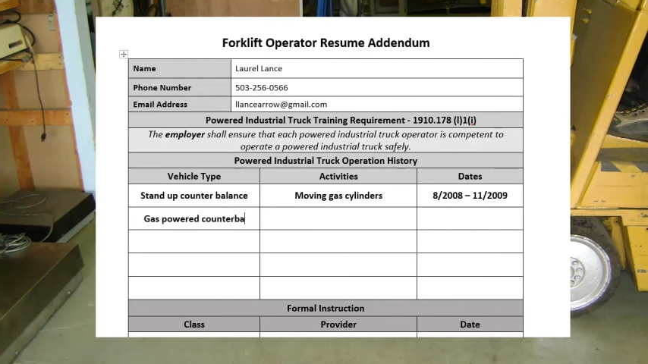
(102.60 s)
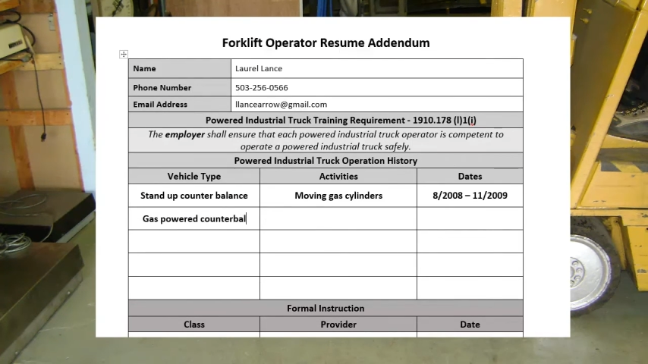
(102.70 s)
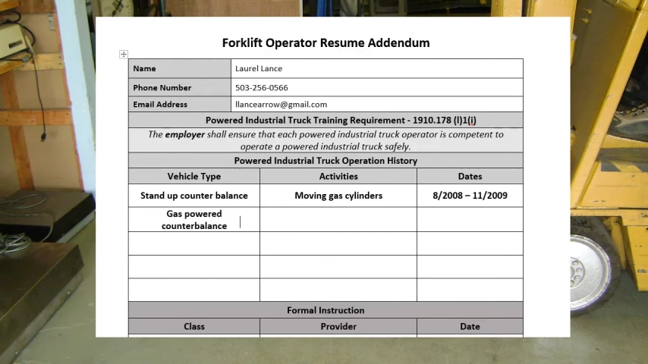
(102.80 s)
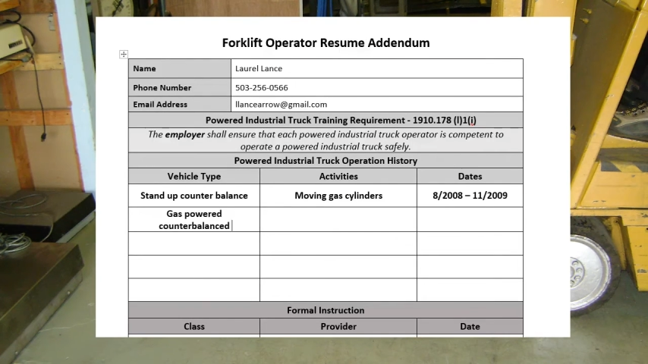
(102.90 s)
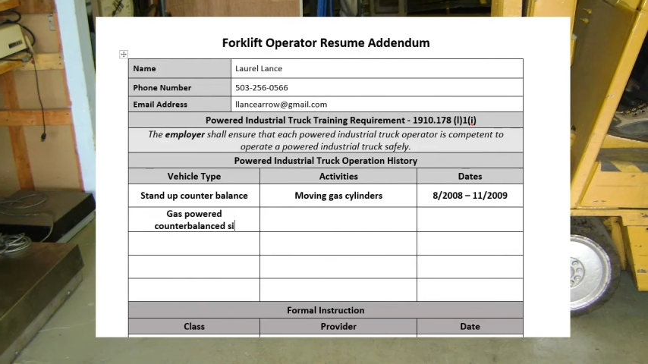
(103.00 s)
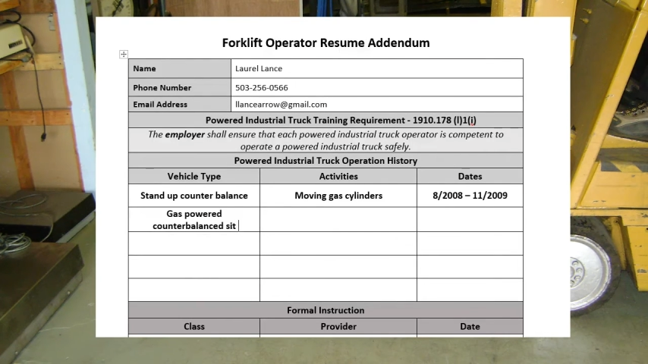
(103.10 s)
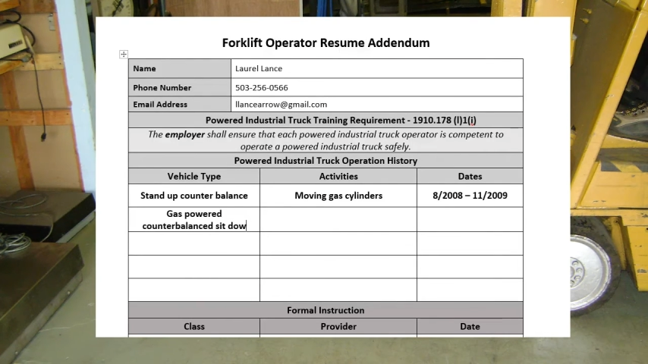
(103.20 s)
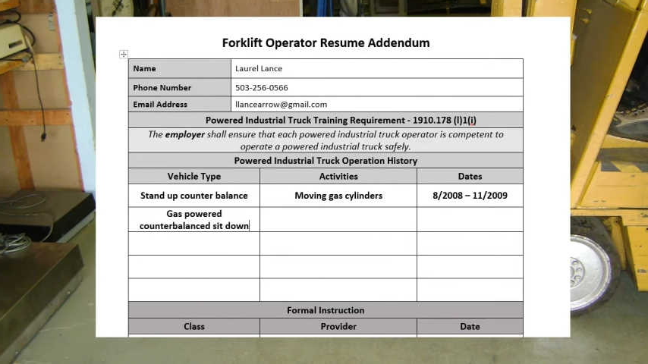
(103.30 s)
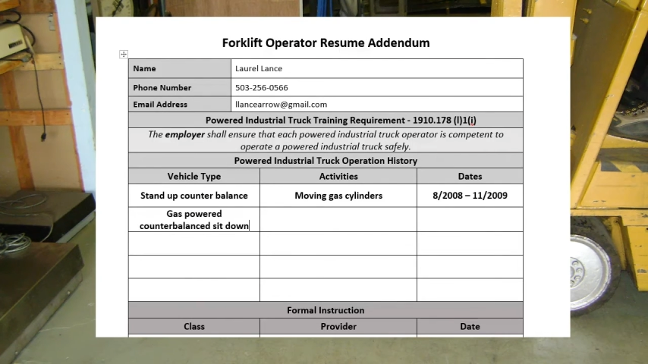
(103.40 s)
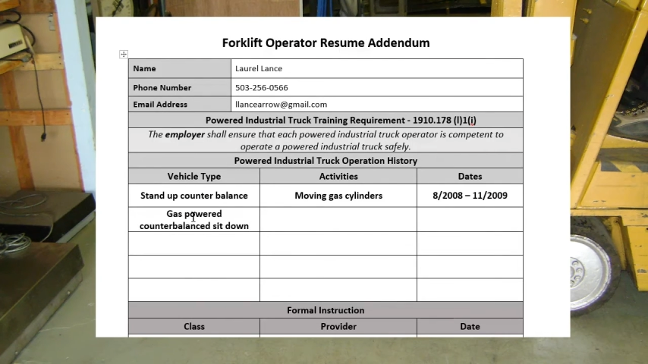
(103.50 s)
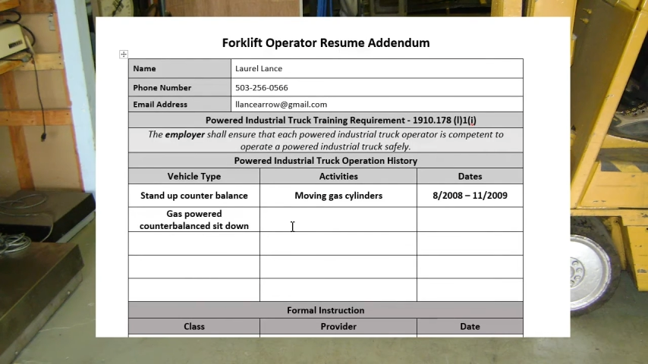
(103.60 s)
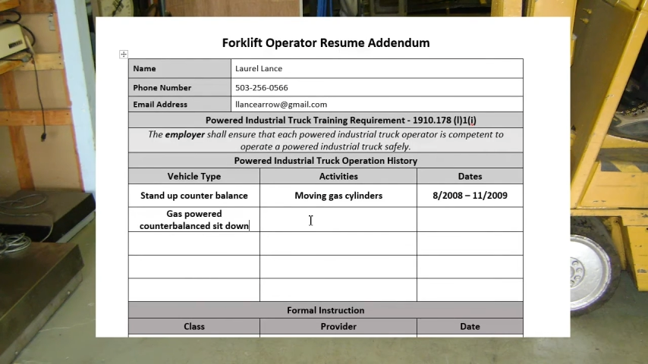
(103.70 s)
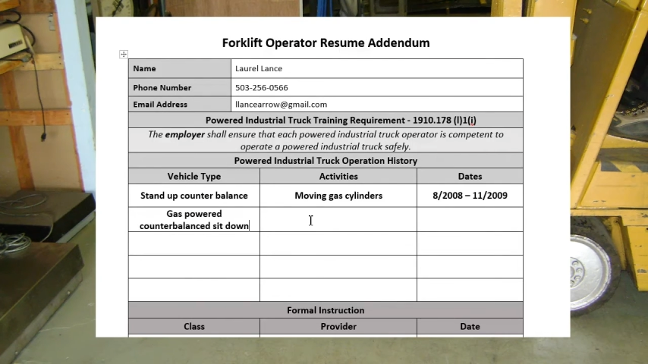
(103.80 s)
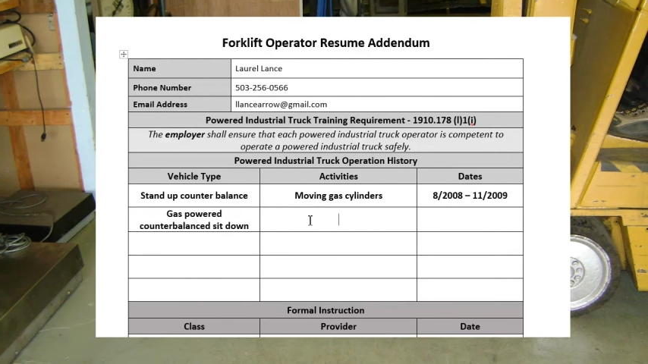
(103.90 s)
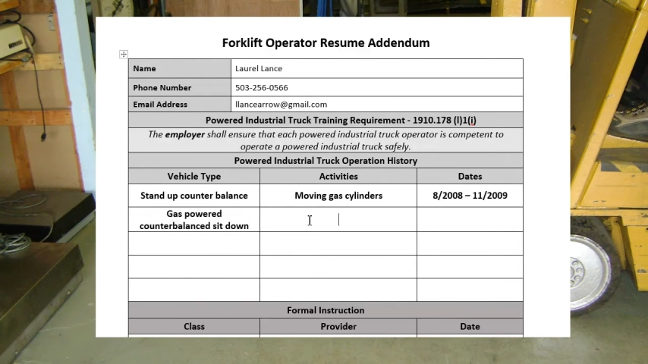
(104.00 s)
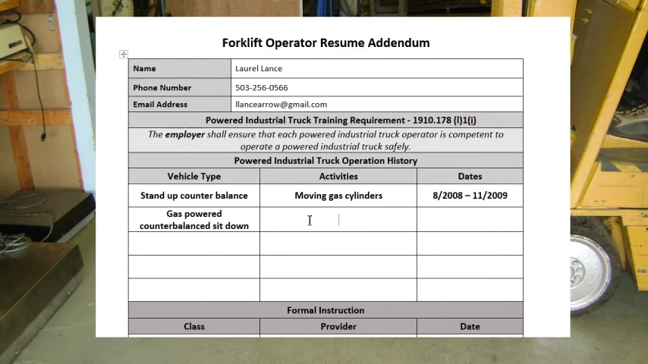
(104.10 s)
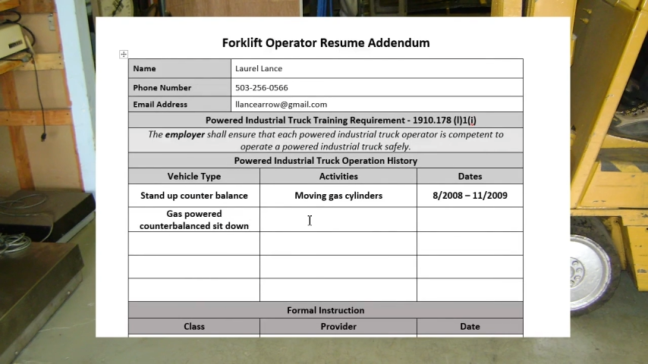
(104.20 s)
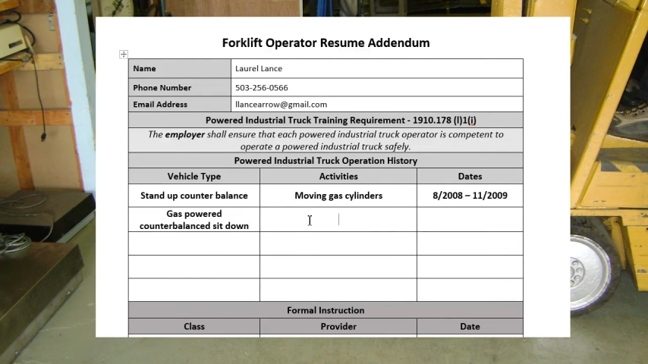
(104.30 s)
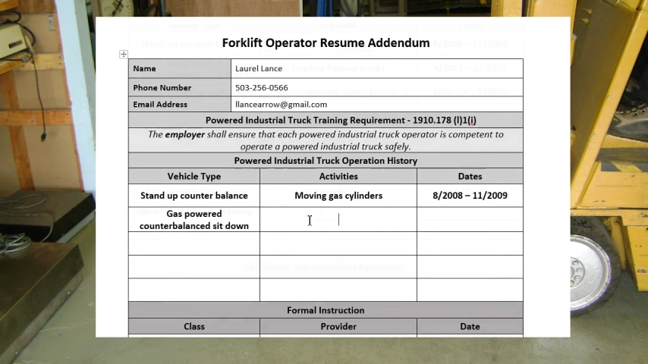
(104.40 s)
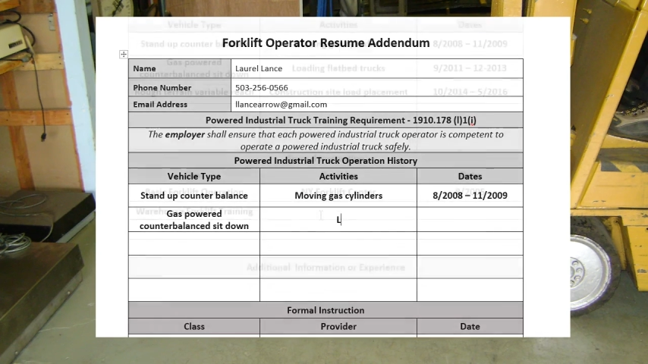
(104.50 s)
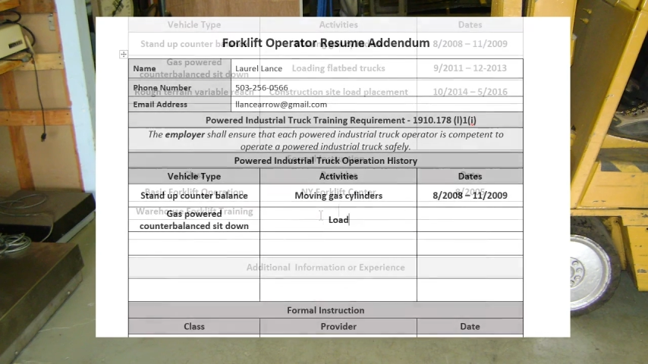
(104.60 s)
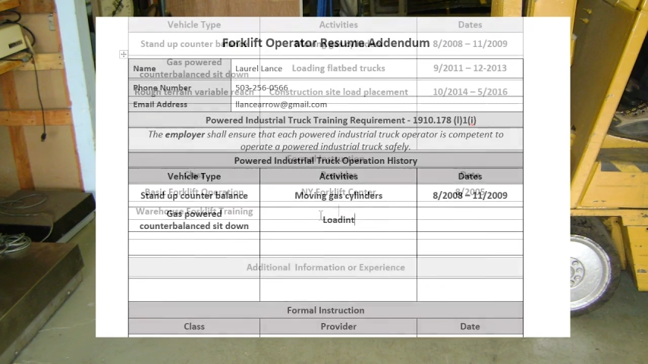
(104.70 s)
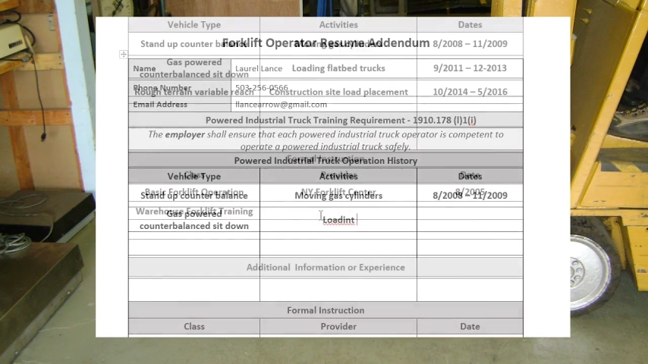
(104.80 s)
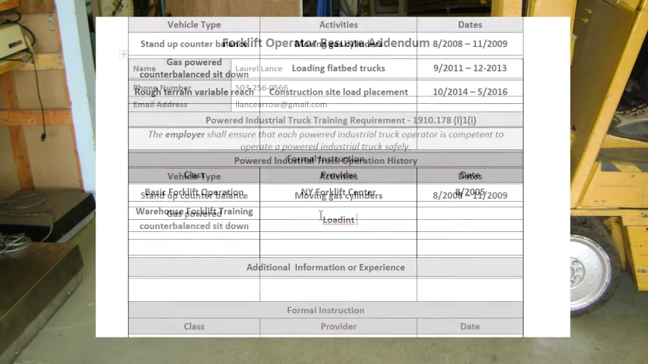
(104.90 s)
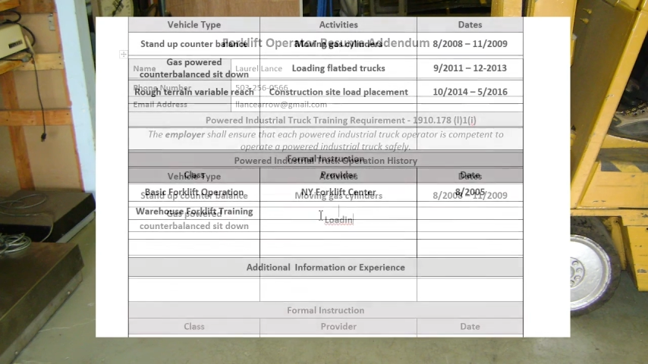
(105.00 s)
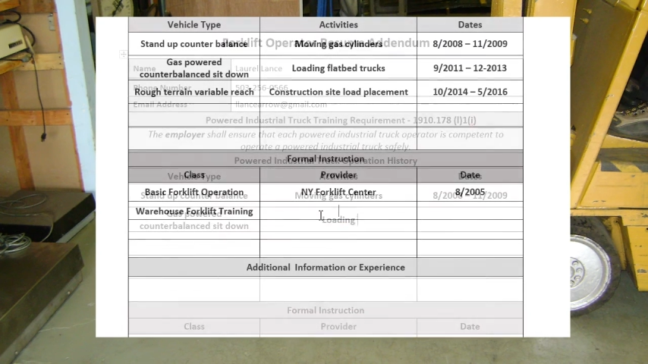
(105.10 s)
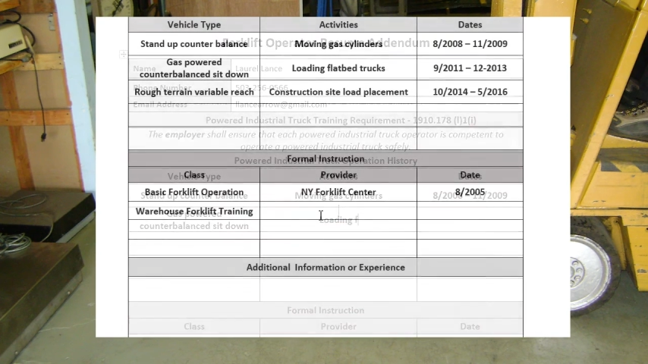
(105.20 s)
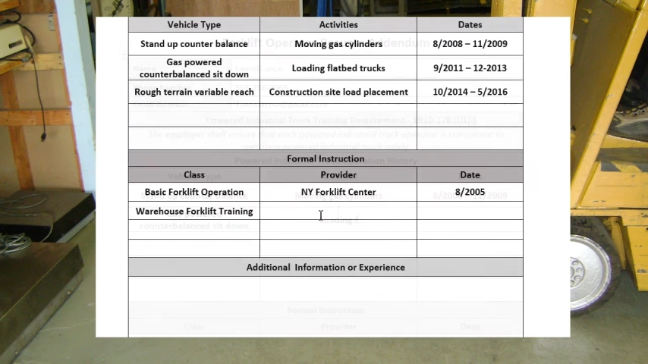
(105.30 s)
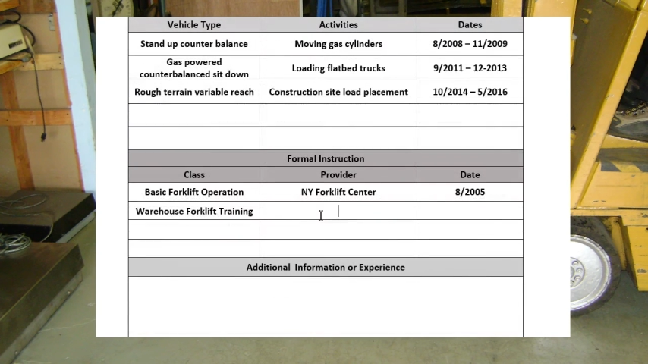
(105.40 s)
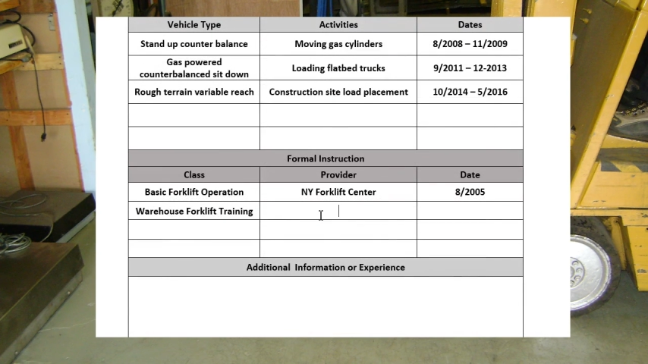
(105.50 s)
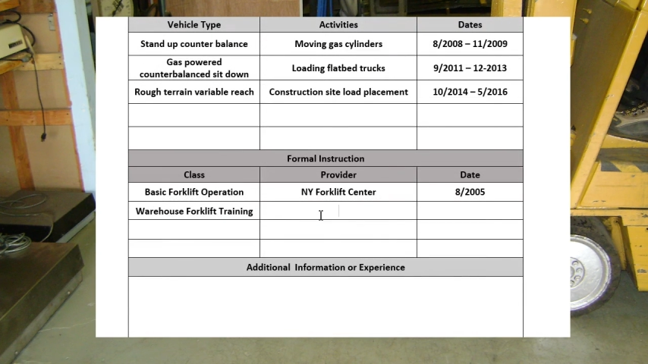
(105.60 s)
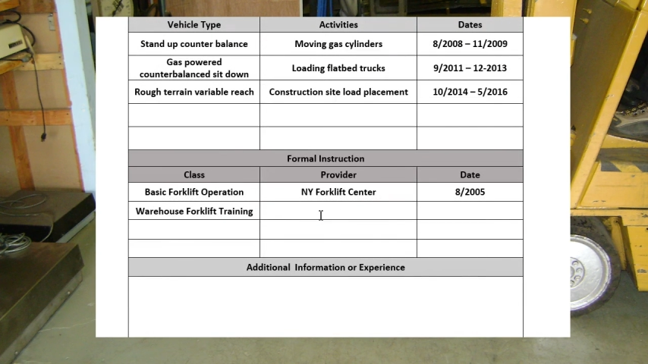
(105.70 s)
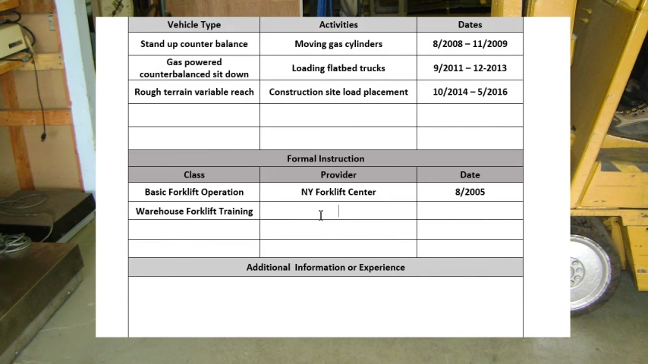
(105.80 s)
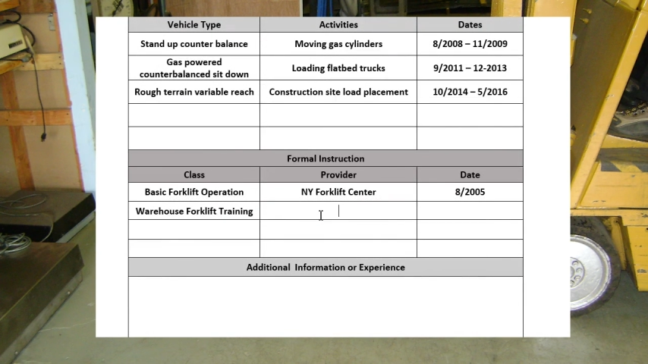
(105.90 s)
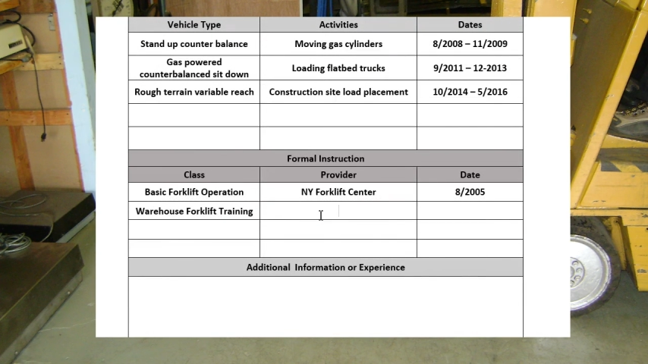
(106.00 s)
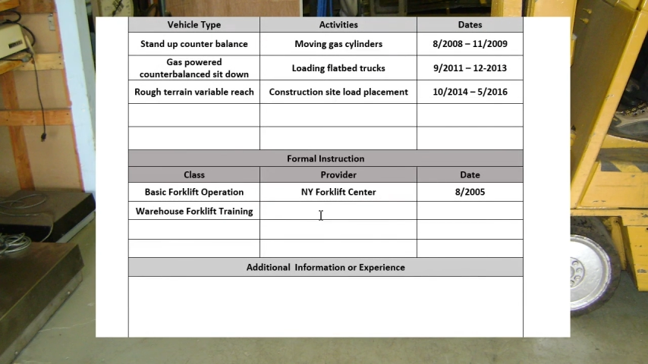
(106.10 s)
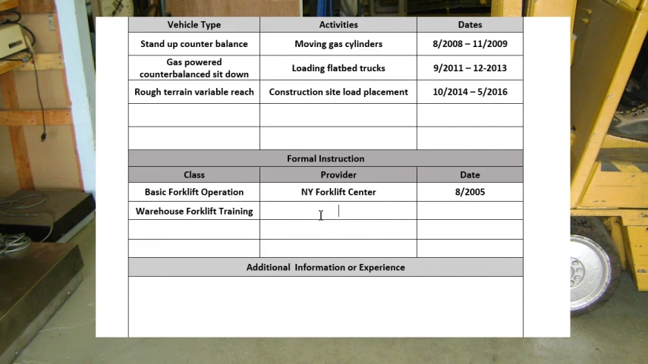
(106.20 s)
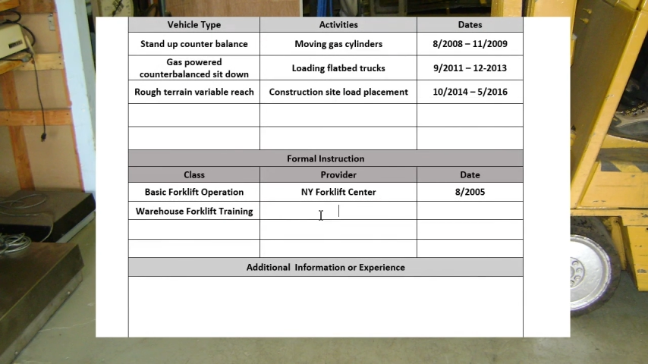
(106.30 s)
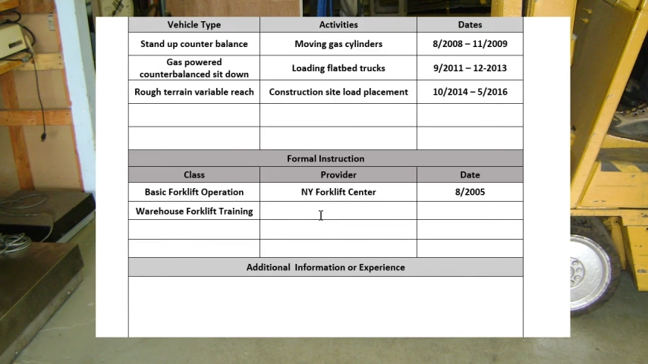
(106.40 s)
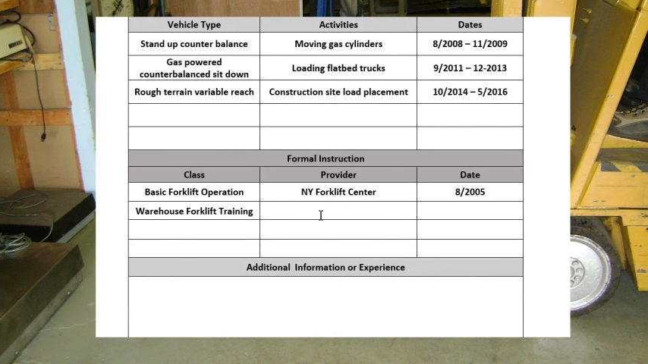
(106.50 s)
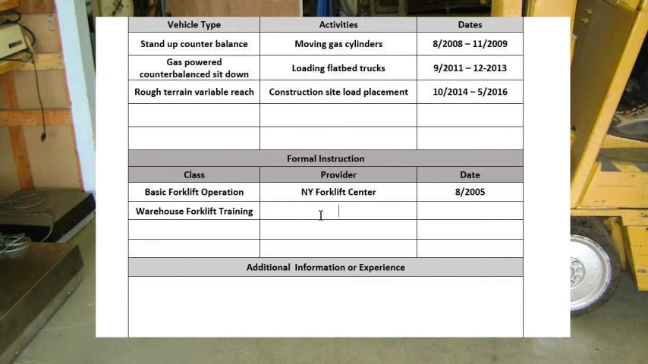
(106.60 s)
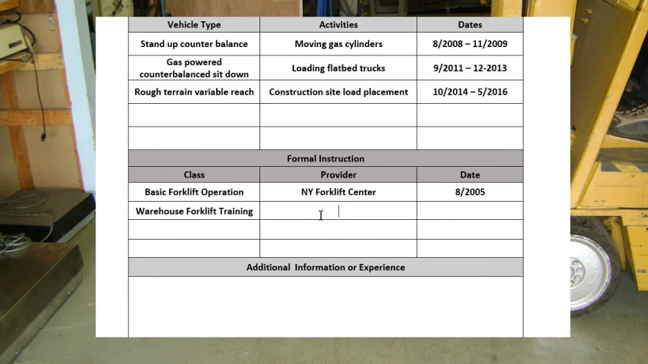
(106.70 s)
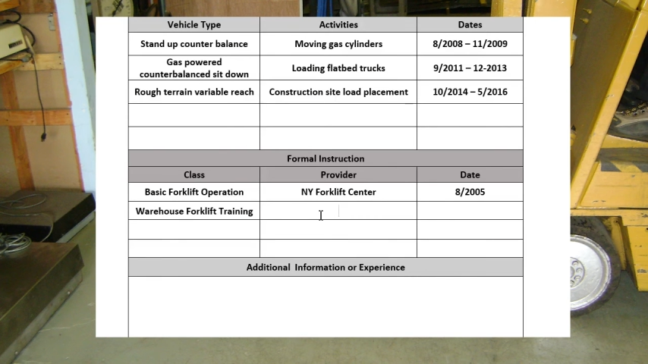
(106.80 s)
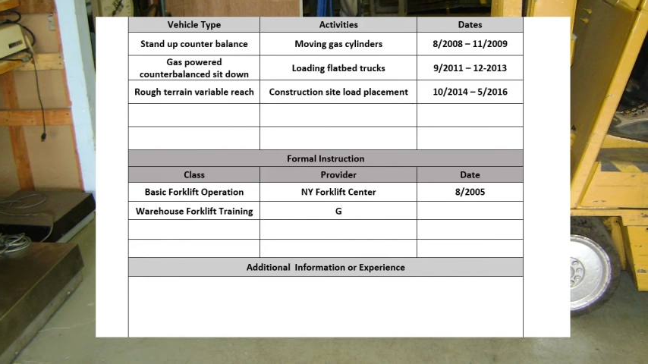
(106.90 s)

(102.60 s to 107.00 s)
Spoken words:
(no speaker visible)